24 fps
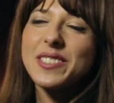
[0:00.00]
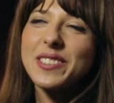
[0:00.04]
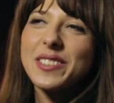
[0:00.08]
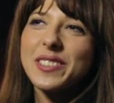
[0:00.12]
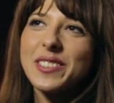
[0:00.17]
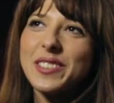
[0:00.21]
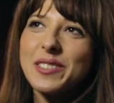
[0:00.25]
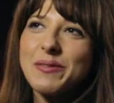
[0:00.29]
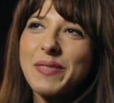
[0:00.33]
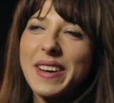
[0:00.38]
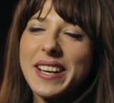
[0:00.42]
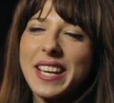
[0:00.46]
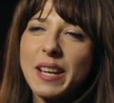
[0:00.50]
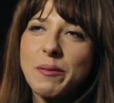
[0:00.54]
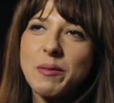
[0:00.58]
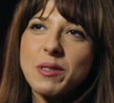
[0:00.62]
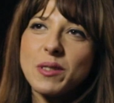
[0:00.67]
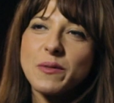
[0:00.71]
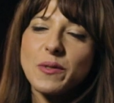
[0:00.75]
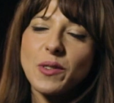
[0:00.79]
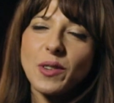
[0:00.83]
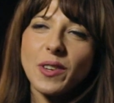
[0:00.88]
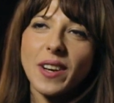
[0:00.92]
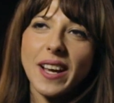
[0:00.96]
So my name
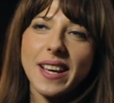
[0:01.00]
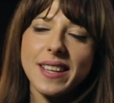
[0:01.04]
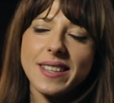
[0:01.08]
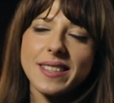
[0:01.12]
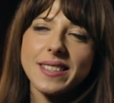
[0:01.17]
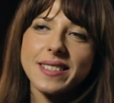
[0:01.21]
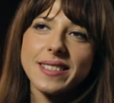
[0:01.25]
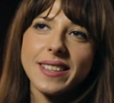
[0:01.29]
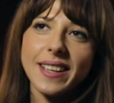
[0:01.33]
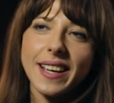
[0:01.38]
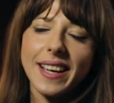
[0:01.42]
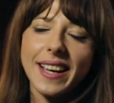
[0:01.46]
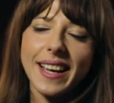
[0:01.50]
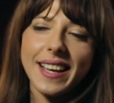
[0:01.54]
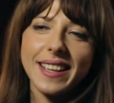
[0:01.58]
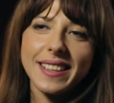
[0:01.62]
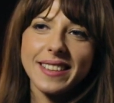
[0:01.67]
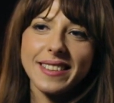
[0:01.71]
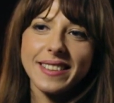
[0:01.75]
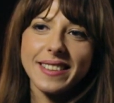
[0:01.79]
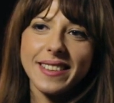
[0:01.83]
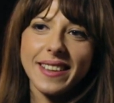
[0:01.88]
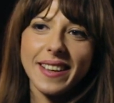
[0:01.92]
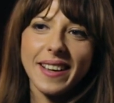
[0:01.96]
is Fiorenza,
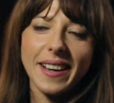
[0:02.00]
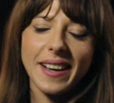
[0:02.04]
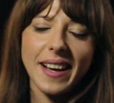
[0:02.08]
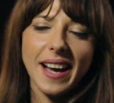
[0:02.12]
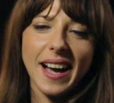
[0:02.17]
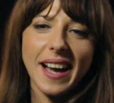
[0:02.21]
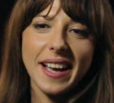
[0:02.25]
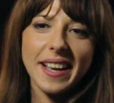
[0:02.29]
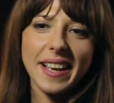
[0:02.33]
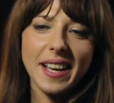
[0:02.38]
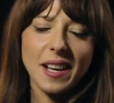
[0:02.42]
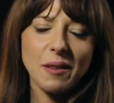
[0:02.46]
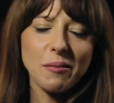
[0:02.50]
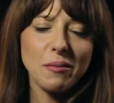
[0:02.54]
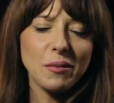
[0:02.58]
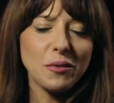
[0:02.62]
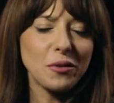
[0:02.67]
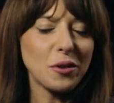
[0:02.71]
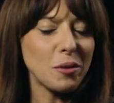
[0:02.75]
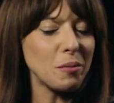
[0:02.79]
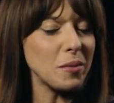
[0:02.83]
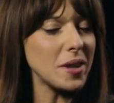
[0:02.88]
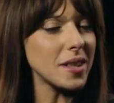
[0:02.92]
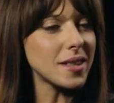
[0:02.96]
and I am
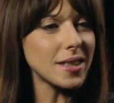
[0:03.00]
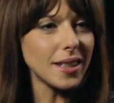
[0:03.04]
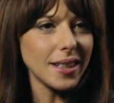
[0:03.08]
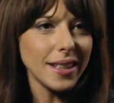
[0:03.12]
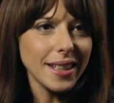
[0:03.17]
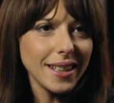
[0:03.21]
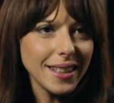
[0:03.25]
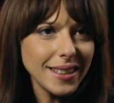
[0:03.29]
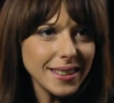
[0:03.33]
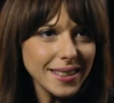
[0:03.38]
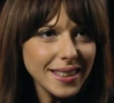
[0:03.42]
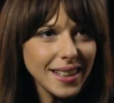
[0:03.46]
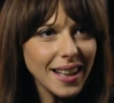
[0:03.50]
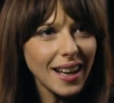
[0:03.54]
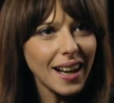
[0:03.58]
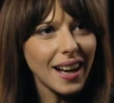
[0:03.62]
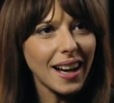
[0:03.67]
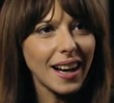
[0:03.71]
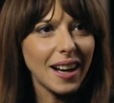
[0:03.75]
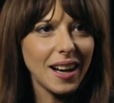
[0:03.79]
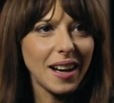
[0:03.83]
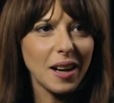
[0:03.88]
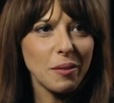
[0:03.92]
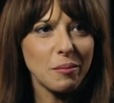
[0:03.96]
from Italy.
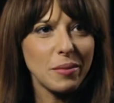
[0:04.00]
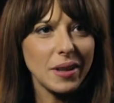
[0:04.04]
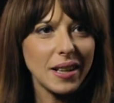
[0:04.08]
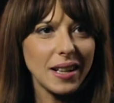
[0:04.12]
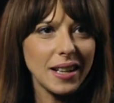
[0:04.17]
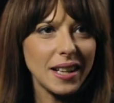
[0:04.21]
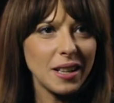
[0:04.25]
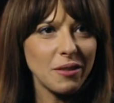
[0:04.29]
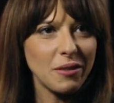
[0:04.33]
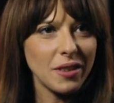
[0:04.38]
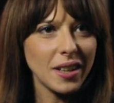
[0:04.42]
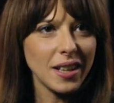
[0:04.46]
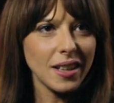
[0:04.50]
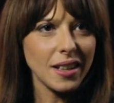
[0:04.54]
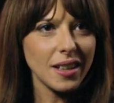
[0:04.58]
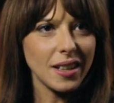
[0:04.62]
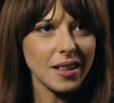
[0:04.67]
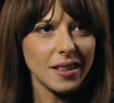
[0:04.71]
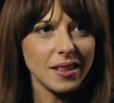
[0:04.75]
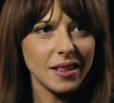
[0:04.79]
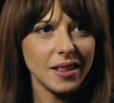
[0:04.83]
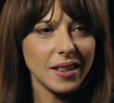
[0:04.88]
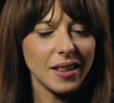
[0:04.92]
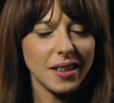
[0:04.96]
I've been living
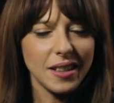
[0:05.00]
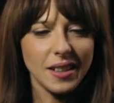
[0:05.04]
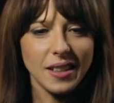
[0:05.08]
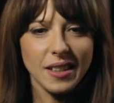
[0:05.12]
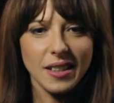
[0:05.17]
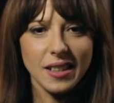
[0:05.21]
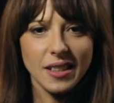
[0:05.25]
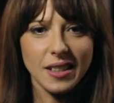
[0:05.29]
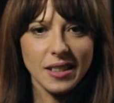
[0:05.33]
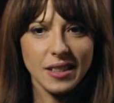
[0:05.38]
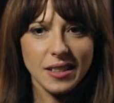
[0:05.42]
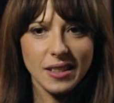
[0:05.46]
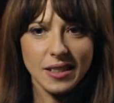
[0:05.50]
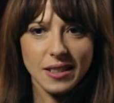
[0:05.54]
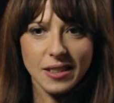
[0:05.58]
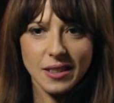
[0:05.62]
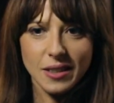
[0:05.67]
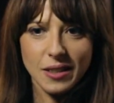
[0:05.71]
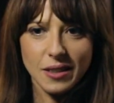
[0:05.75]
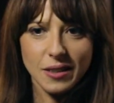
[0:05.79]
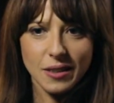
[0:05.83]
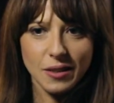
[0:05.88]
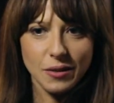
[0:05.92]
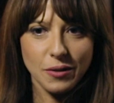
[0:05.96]
in
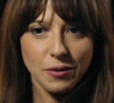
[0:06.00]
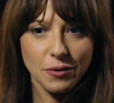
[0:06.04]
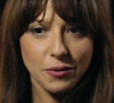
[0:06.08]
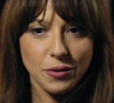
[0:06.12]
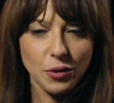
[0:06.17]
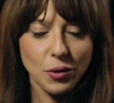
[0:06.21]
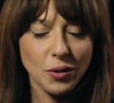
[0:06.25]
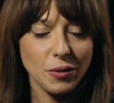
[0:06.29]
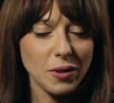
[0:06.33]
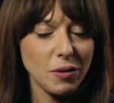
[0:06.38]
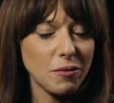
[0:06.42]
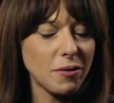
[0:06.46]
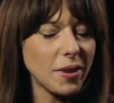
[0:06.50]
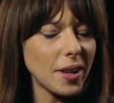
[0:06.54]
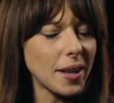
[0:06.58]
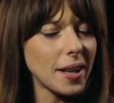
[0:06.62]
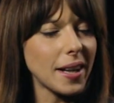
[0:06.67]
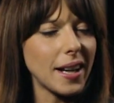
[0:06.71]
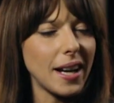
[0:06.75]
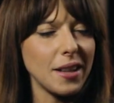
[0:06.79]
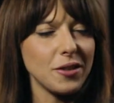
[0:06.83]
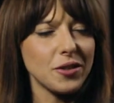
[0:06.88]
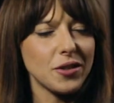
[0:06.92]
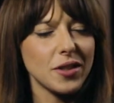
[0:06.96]
a few
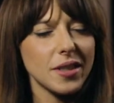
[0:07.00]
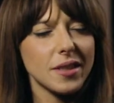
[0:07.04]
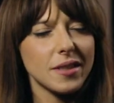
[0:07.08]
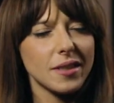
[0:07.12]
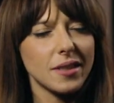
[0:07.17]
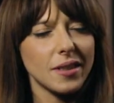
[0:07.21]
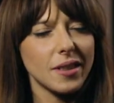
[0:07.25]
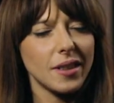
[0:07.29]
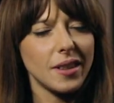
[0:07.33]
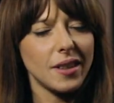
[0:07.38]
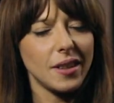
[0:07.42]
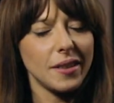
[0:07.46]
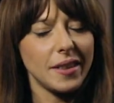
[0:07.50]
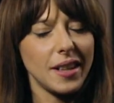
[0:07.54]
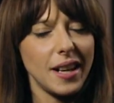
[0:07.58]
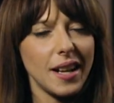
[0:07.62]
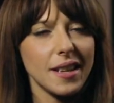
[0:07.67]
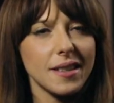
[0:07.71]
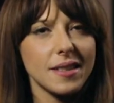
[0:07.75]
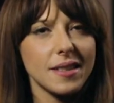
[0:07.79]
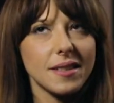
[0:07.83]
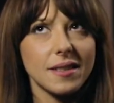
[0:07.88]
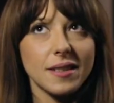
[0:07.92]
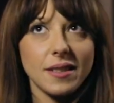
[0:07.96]
different countries the
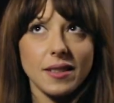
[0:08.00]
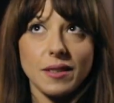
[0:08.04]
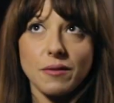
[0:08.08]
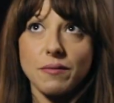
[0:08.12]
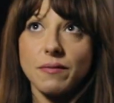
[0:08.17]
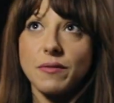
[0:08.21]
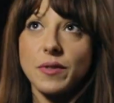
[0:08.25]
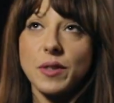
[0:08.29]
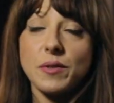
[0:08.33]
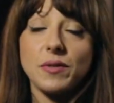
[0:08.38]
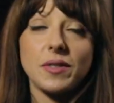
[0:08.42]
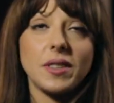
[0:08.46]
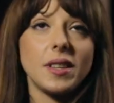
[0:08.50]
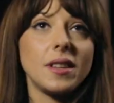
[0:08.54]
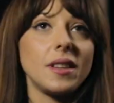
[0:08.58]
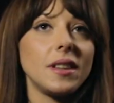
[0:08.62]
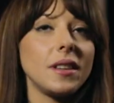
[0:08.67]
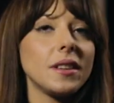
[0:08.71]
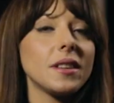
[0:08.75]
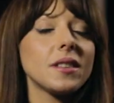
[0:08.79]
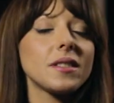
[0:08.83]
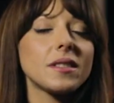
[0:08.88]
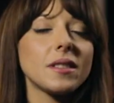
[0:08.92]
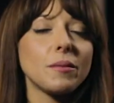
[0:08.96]
last 15
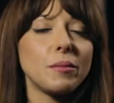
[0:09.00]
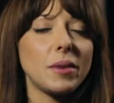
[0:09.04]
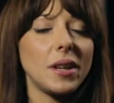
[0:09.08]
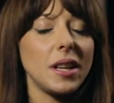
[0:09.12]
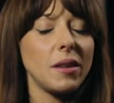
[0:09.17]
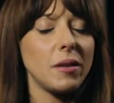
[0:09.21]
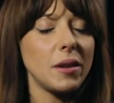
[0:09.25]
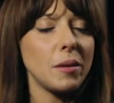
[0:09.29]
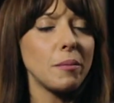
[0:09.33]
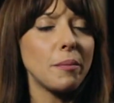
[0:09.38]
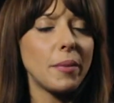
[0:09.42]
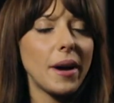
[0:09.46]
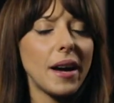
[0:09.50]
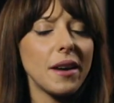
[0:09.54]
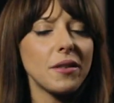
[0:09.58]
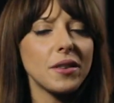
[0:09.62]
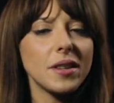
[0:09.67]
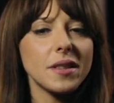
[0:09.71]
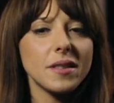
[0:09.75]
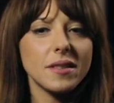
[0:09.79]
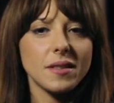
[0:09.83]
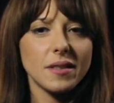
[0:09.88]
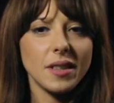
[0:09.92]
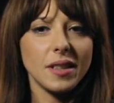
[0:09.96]
years. Been living in
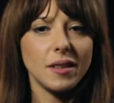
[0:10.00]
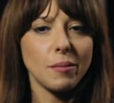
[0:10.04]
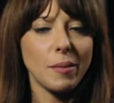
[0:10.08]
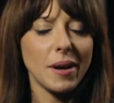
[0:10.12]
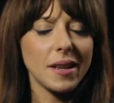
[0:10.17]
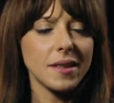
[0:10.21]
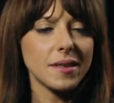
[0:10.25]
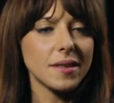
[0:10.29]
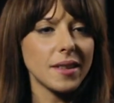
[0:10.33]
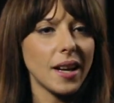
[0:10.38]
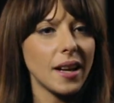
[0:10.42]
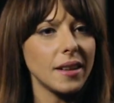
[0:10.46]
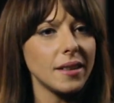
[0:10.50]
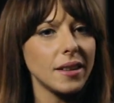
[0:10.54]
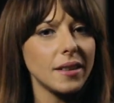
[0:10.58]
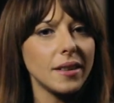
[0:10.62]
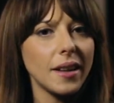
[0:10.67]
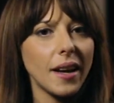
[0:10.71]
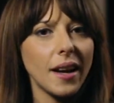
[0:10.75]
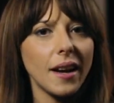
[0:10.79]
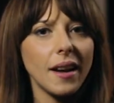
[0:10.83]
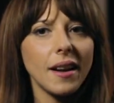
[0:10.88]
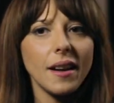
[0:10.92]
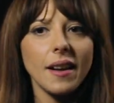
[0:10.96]
Paris, did my study
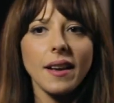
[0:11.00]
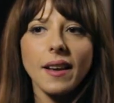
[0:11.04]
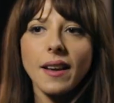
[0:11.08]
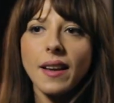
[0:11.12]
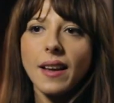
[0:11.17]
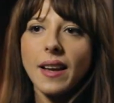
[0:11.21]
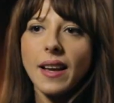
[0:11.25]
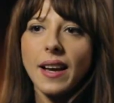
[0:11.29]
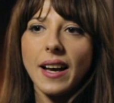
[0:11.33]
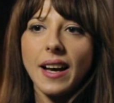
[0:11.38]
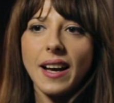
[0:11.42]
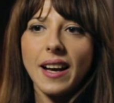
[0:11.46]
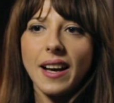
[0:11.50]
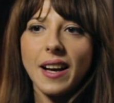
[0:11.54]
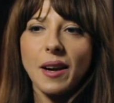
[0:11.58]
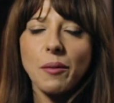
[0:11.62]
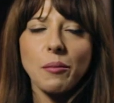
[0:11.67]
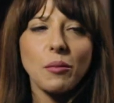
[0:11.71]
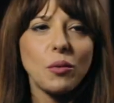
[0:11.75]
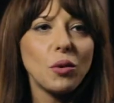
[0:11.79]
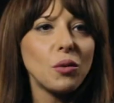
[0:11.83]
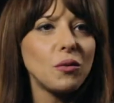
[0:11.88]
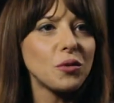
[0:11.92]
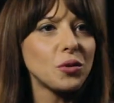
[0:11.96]
there,
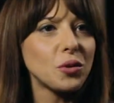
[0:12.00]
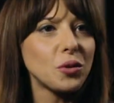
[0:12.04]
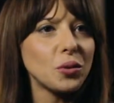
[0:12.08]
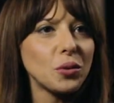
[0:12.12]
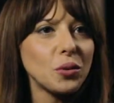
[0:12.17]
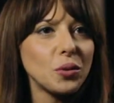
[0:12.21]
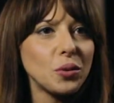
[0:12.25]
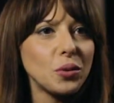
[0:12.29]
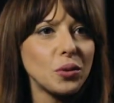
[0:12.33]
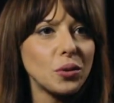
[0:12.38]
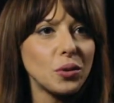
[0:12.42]
moved to